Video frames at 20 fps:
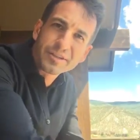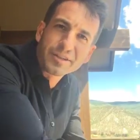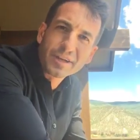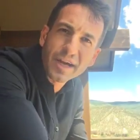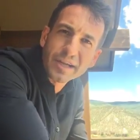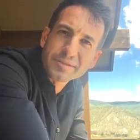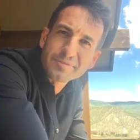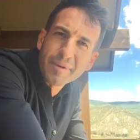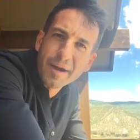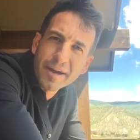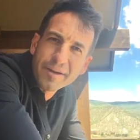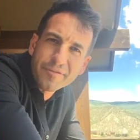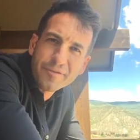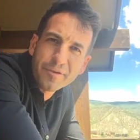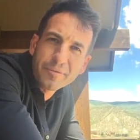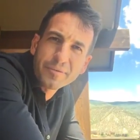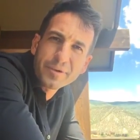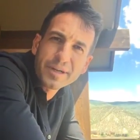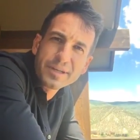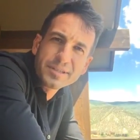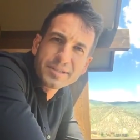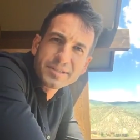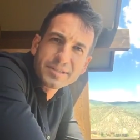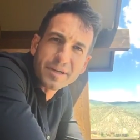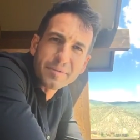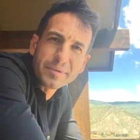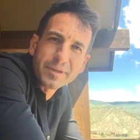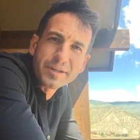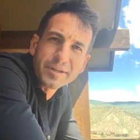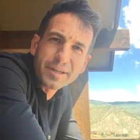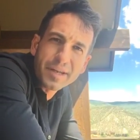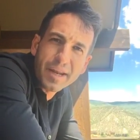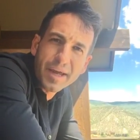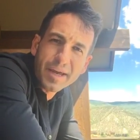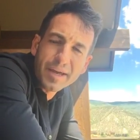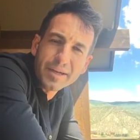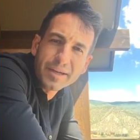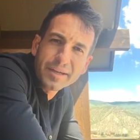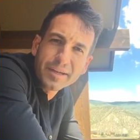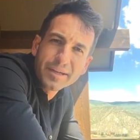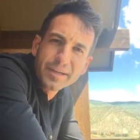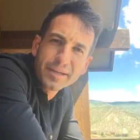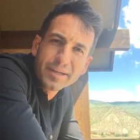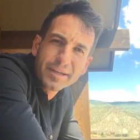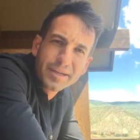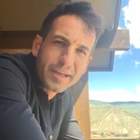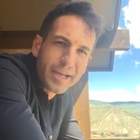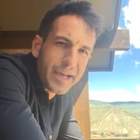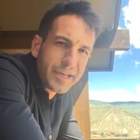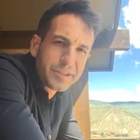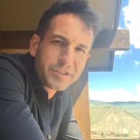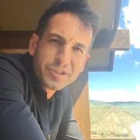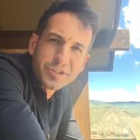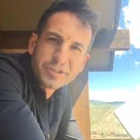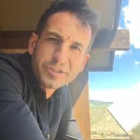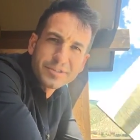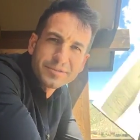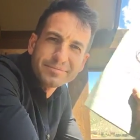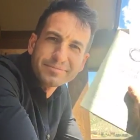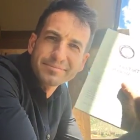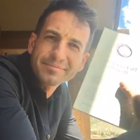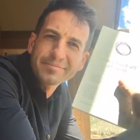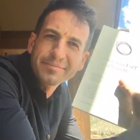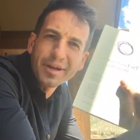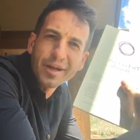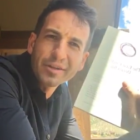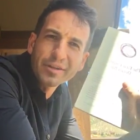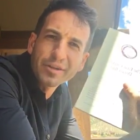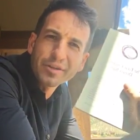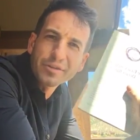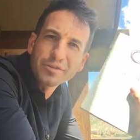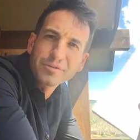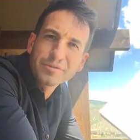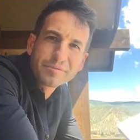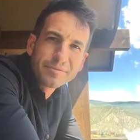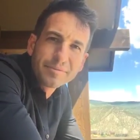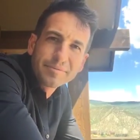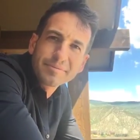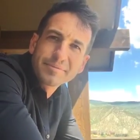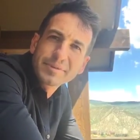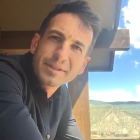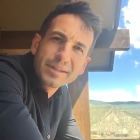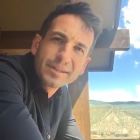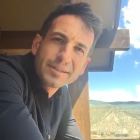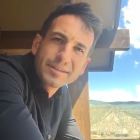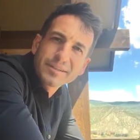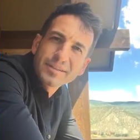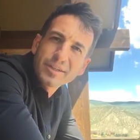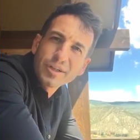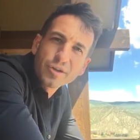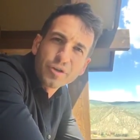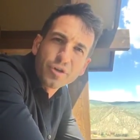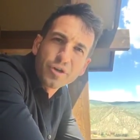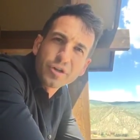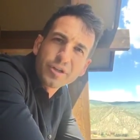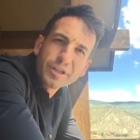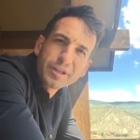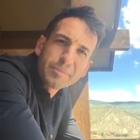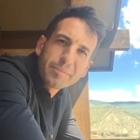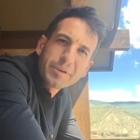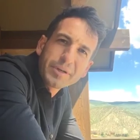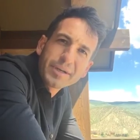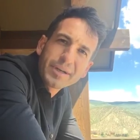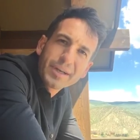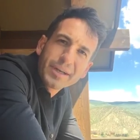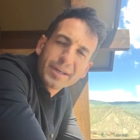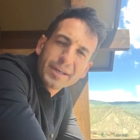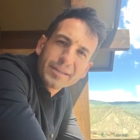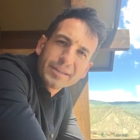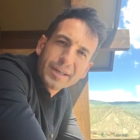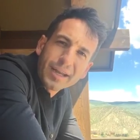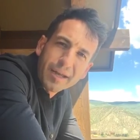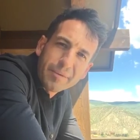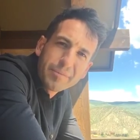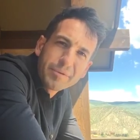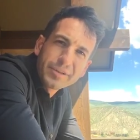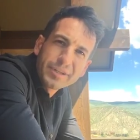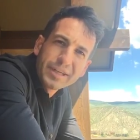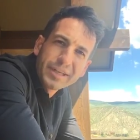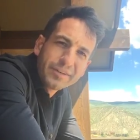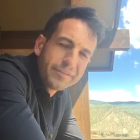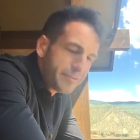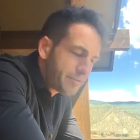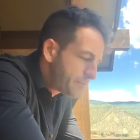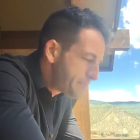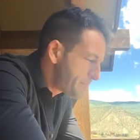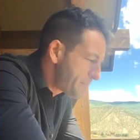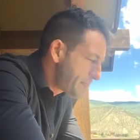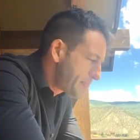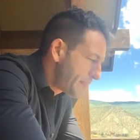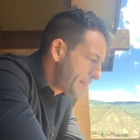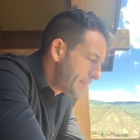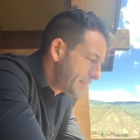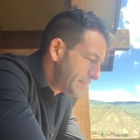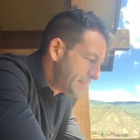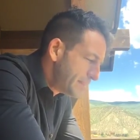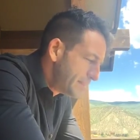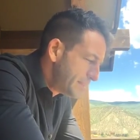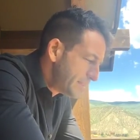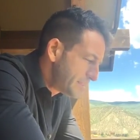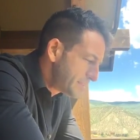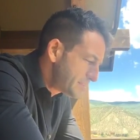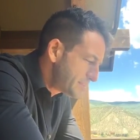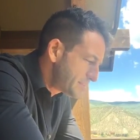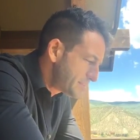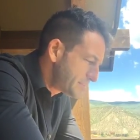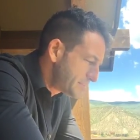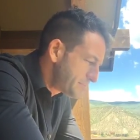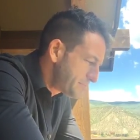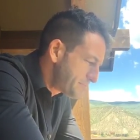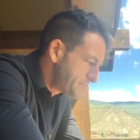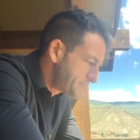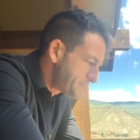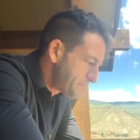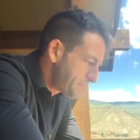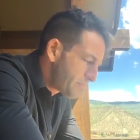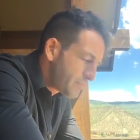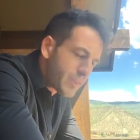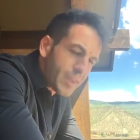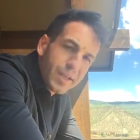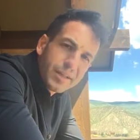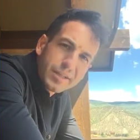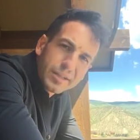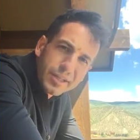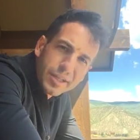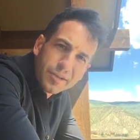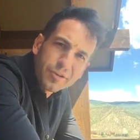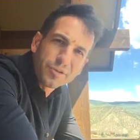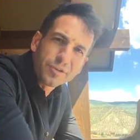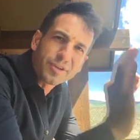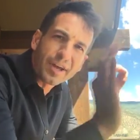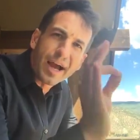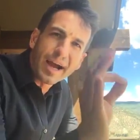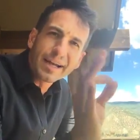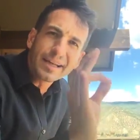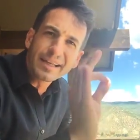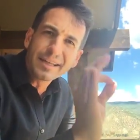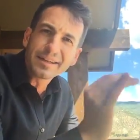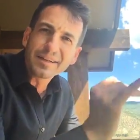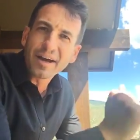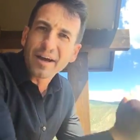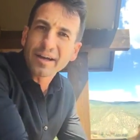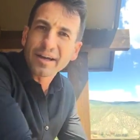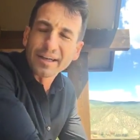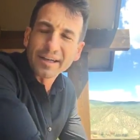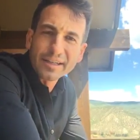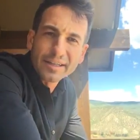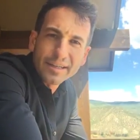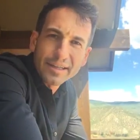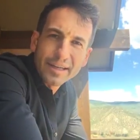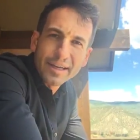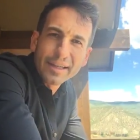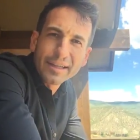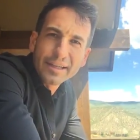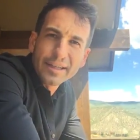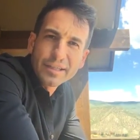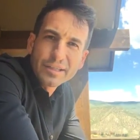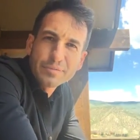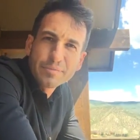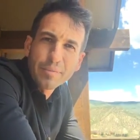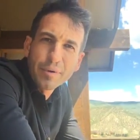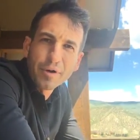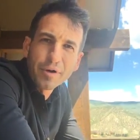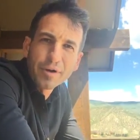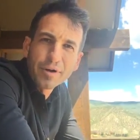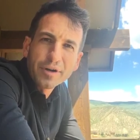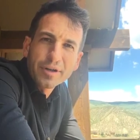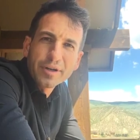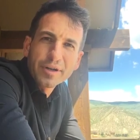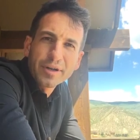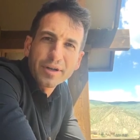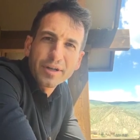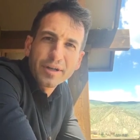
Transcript: do you guys mind if I read you something today? It's just a little, little clip that I believe this little tiny nugget in this book